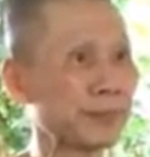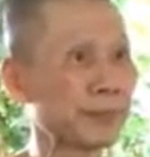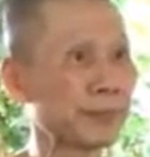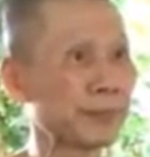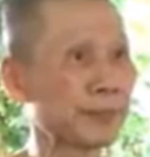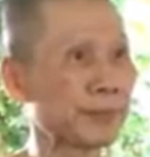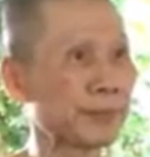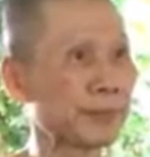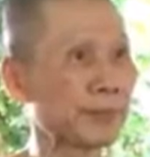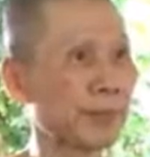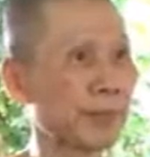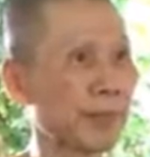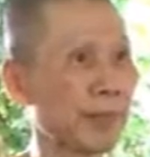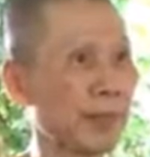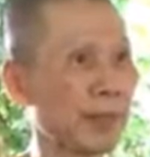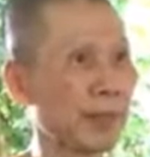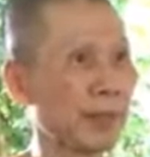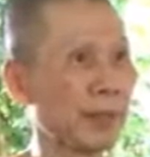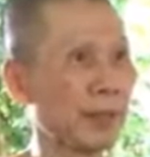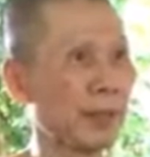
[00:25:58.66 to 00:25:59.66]
When you get
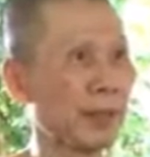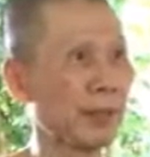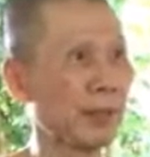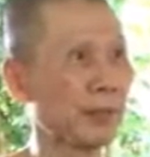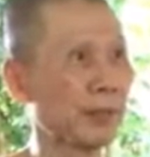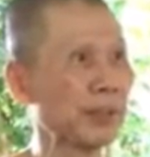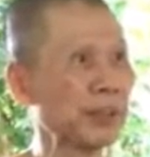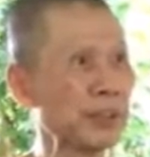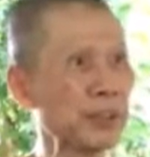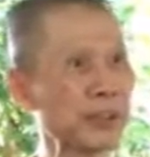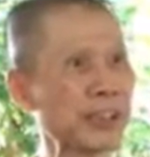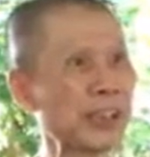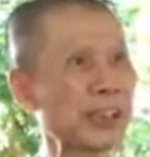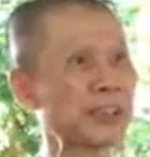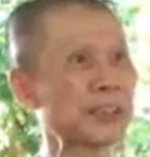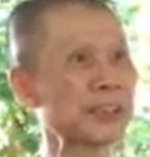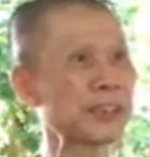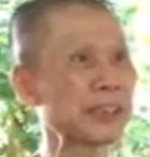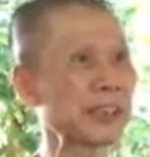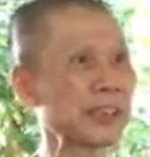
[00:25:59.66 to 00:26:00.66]
sick, you get old,
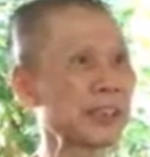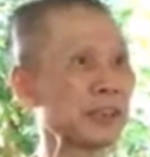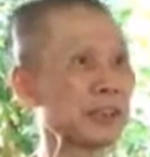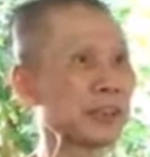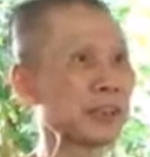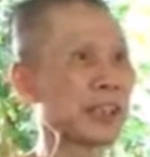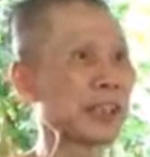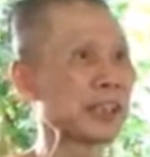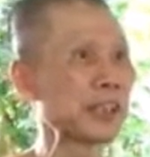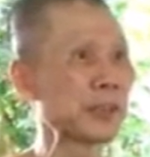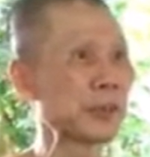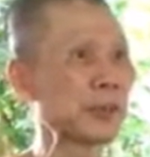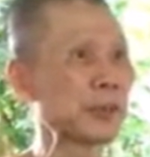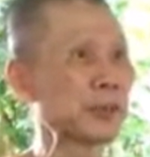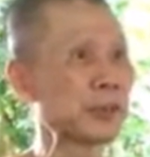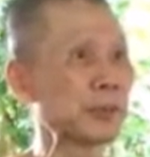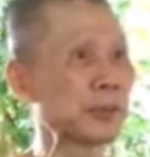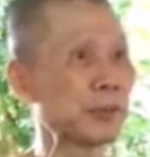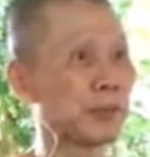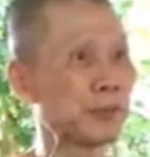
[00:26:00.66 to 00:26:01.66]
when you die,
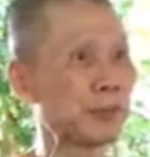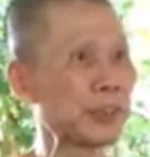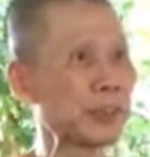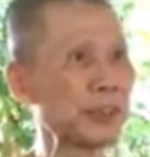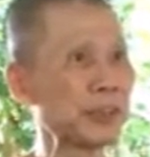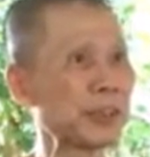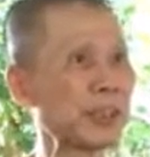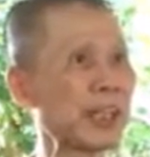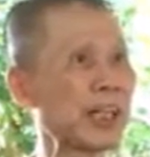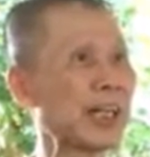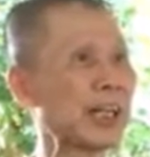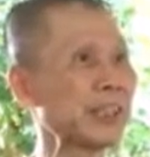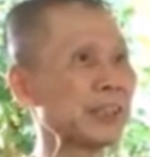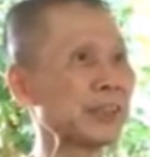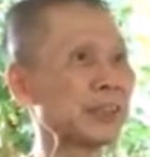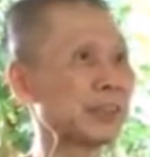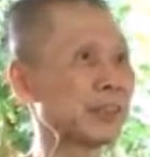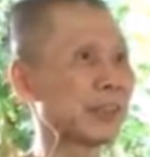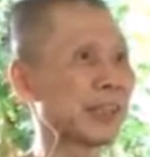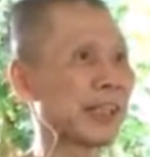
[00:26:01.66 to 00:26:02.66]
you
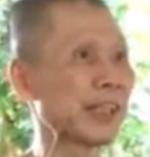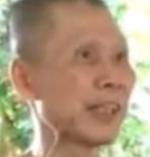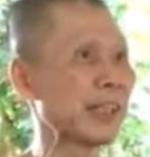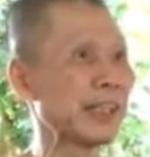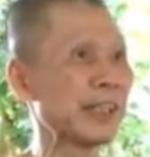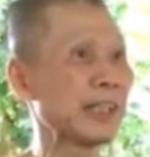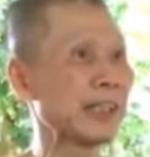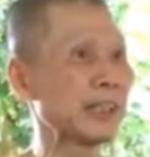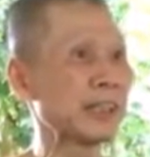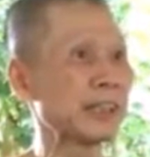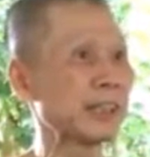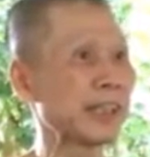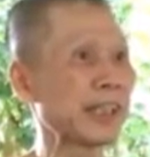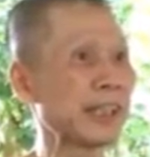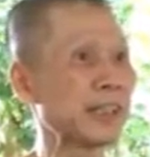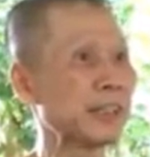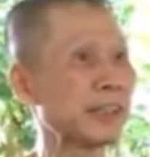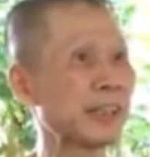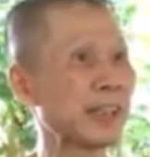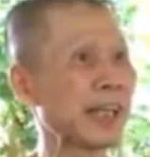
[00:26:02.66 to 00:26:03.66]
cannot have anything, you
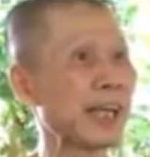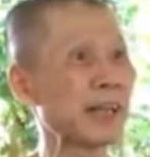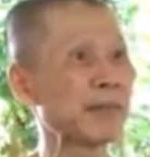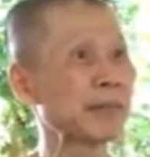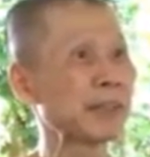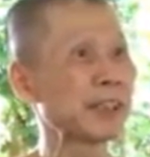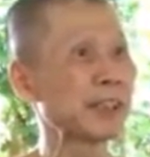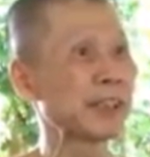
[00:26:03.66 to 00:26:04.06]
cannot take